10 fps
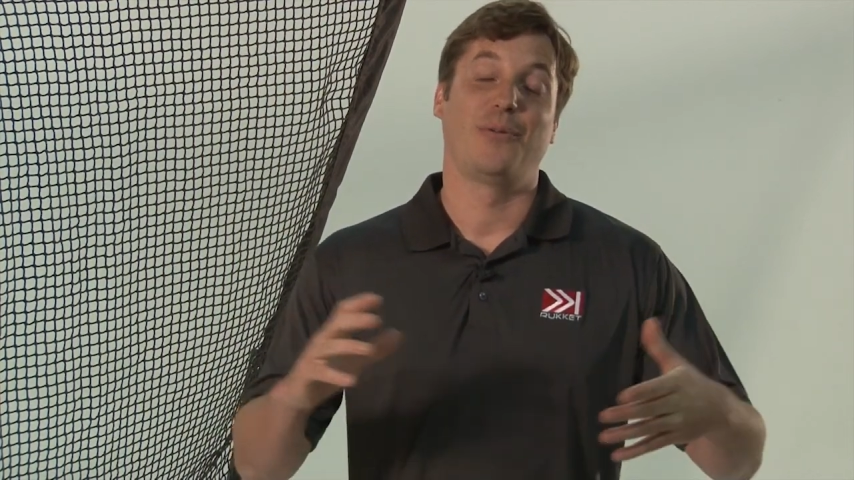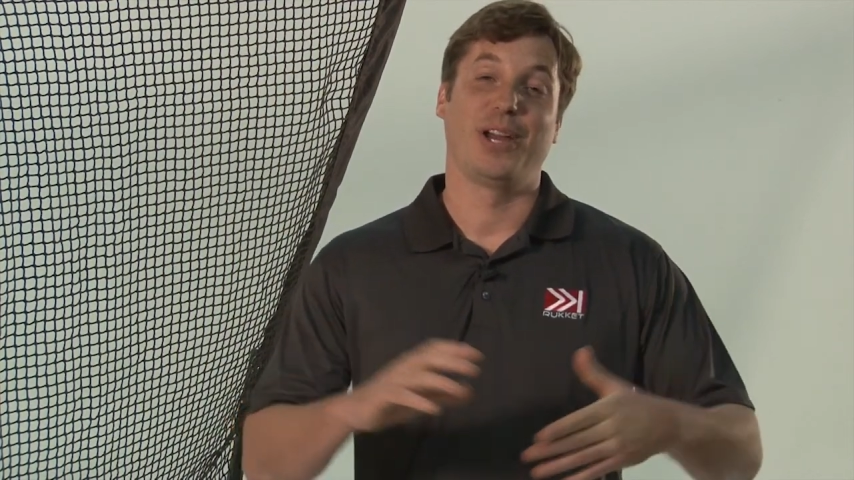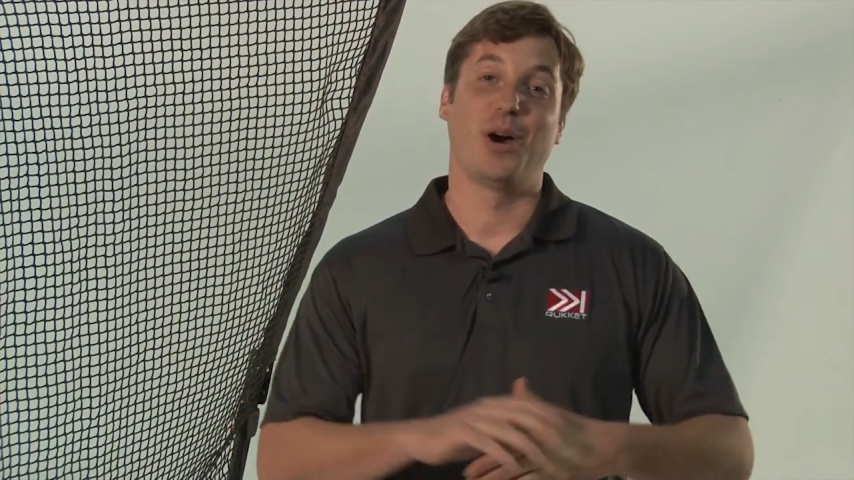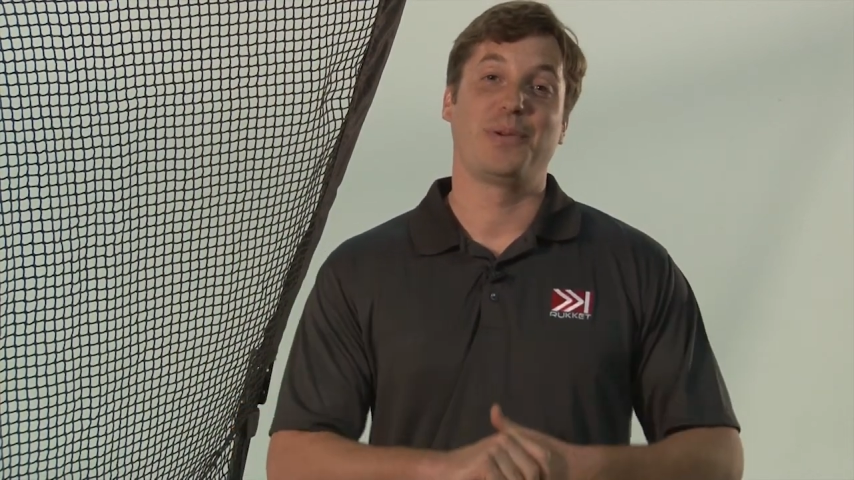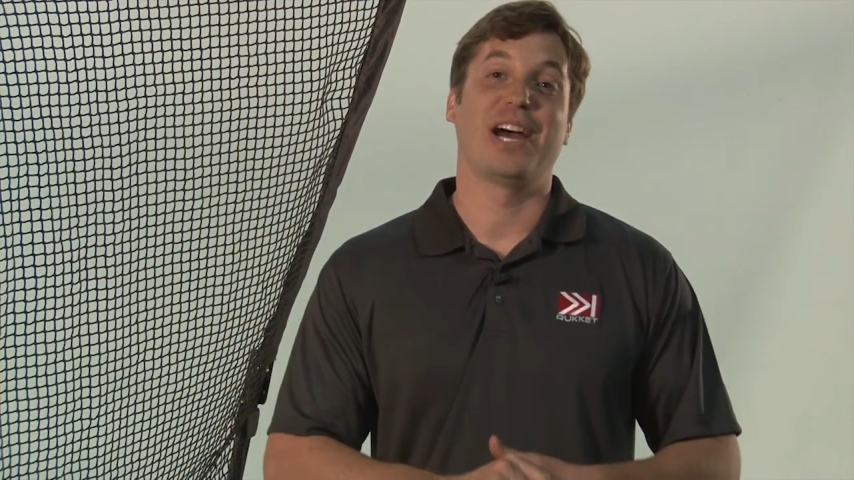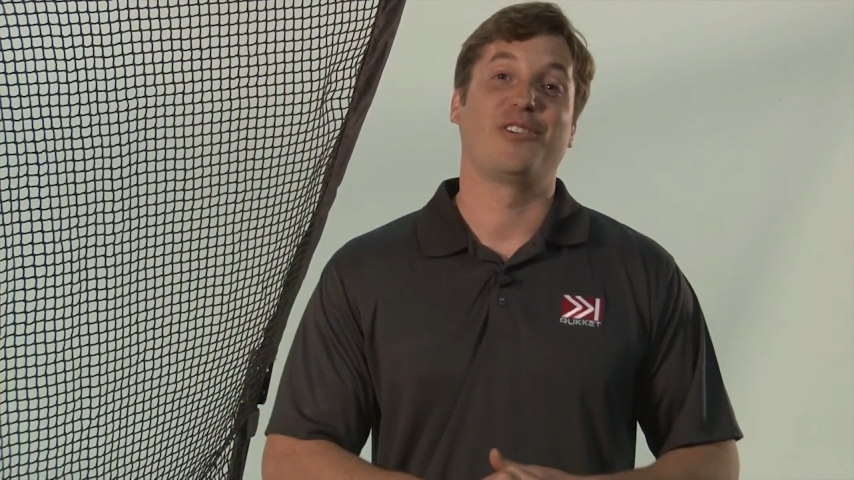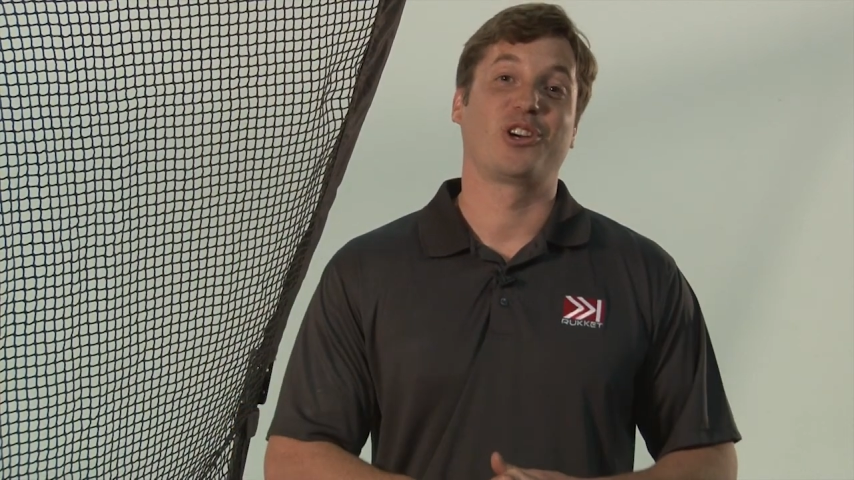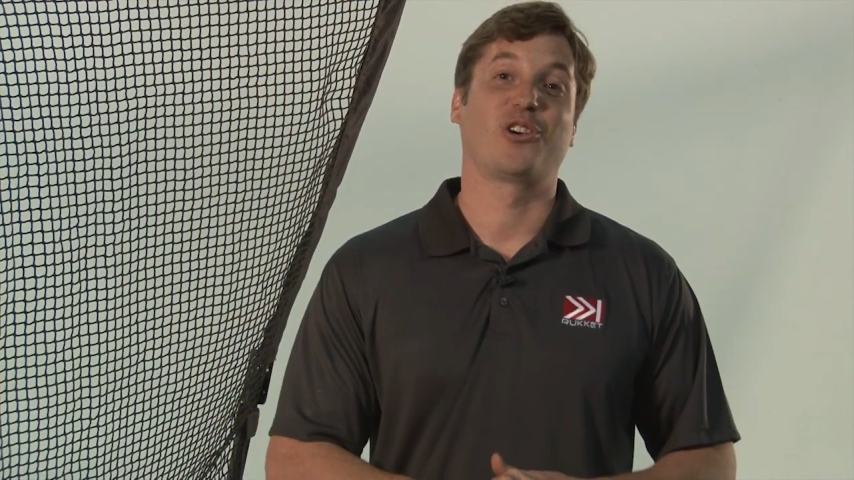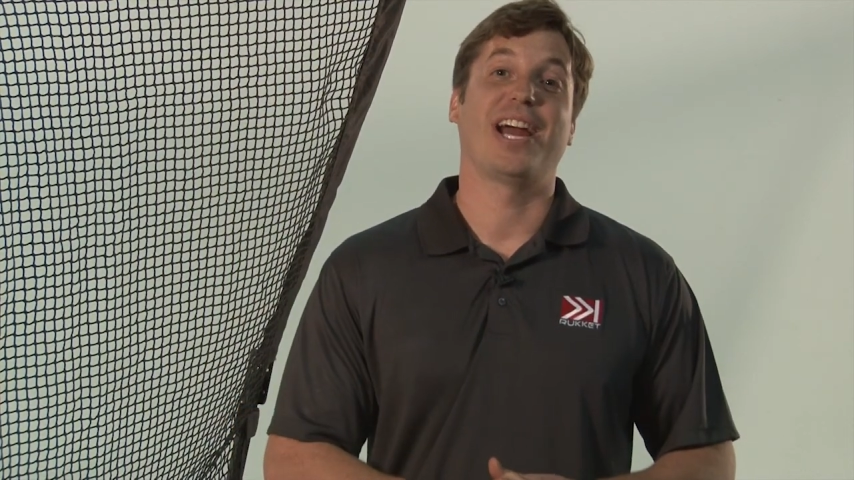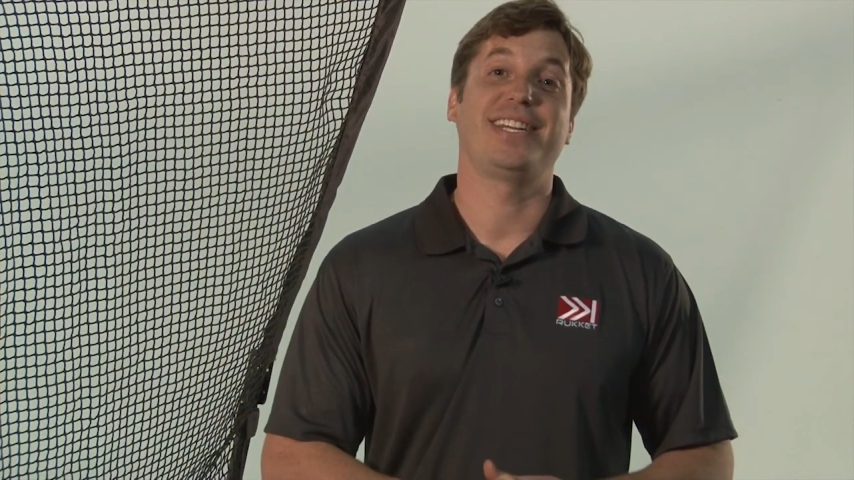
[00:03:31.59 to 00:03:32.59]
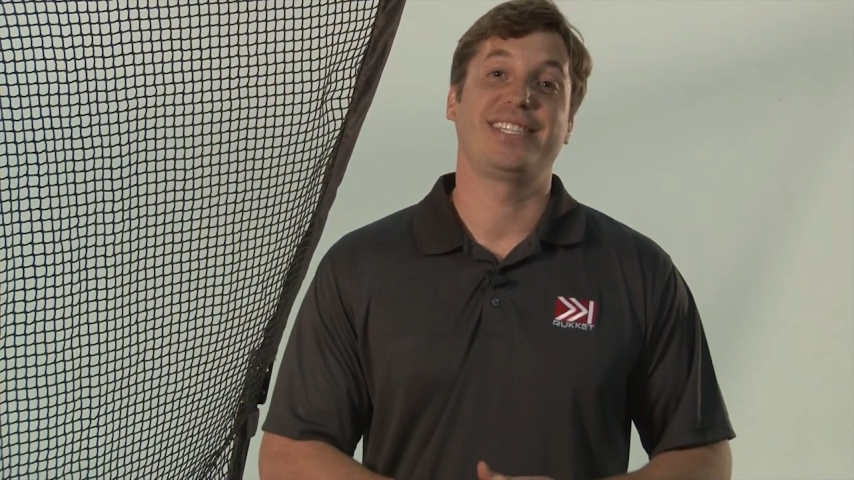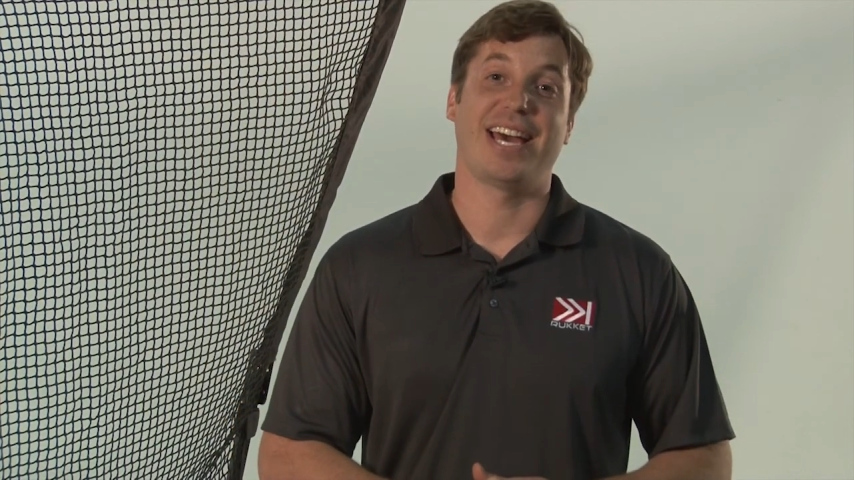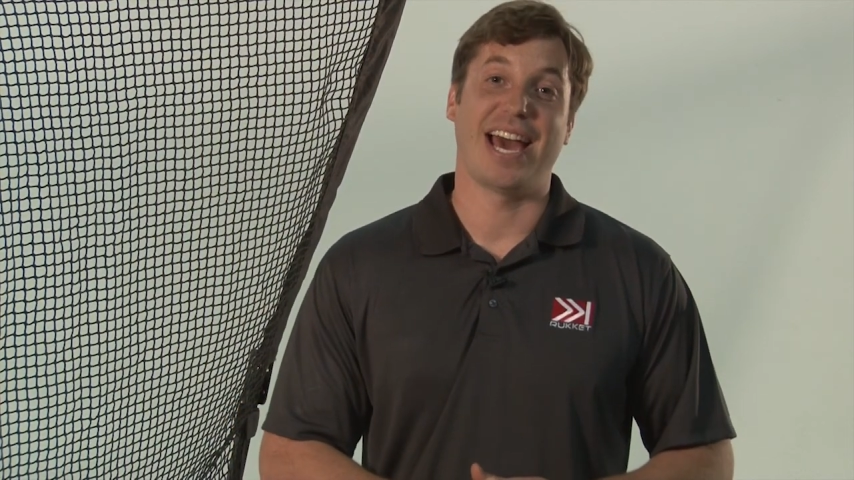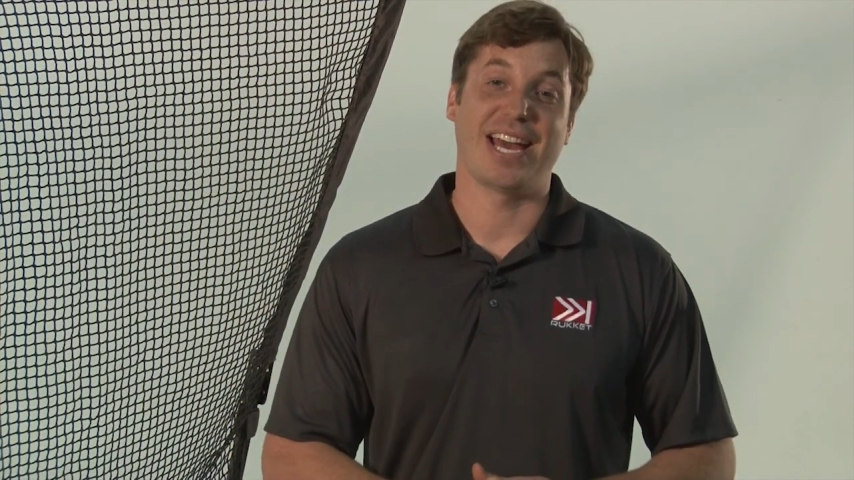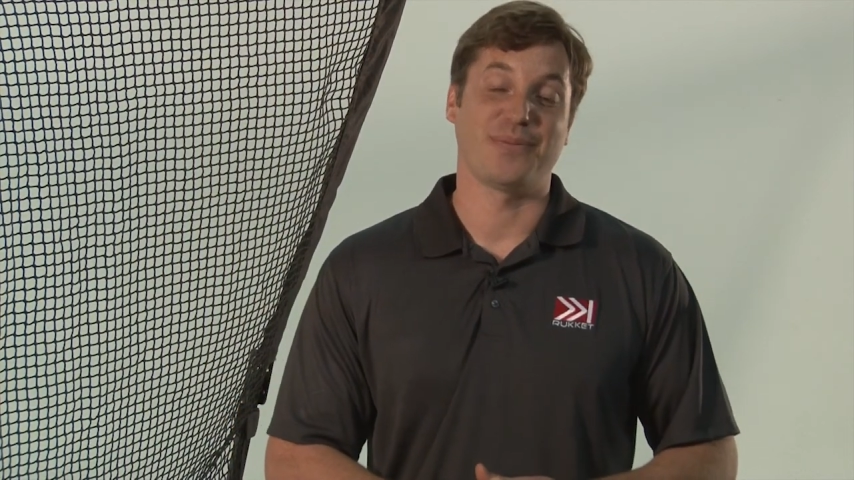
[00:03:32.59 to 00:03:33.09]
We hope you have a great
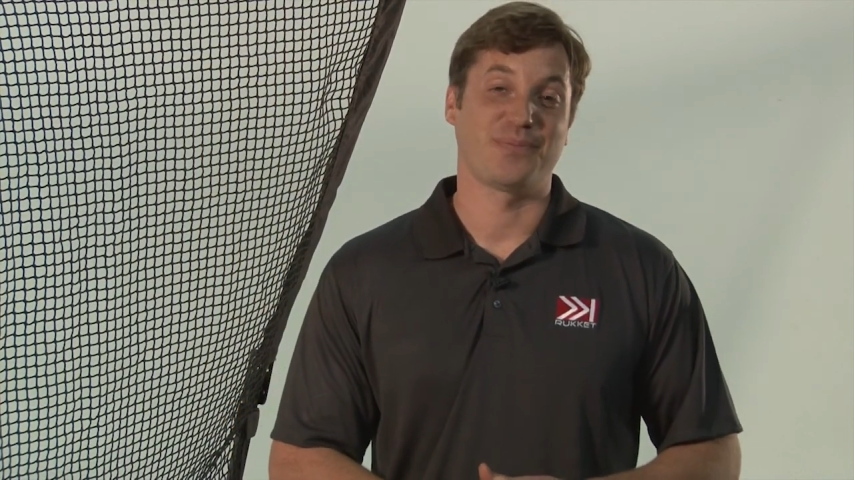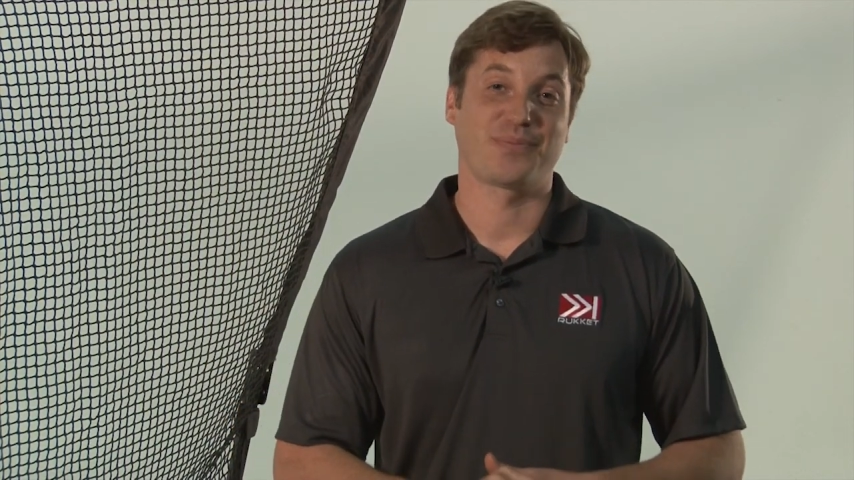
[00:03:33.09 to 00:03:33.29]
day,